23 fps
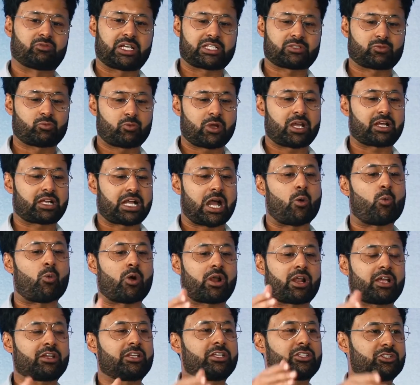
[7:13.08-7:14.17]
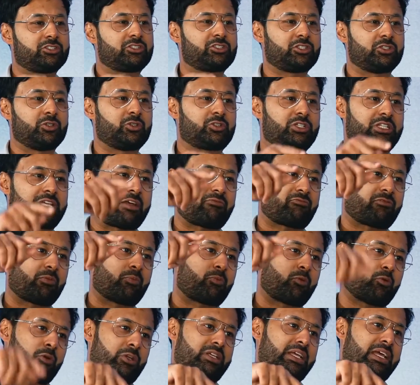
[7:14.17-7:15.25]
Let's work out what I need to do to get
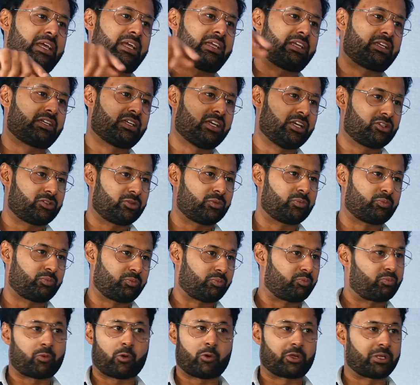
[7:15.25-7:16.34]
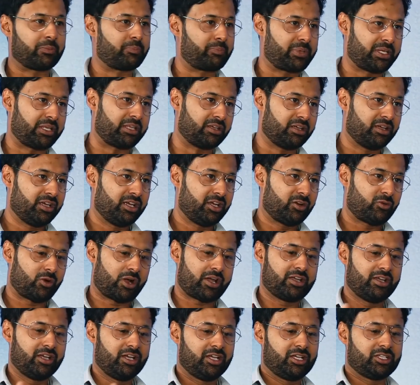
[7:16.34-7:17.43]
from point A to point B,
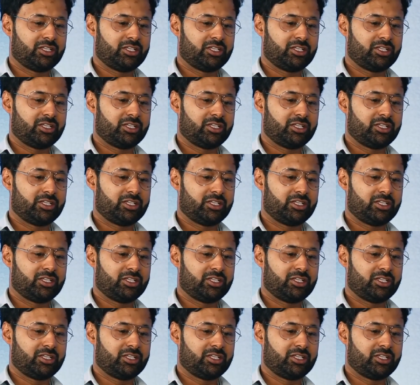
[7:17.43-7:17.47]
right?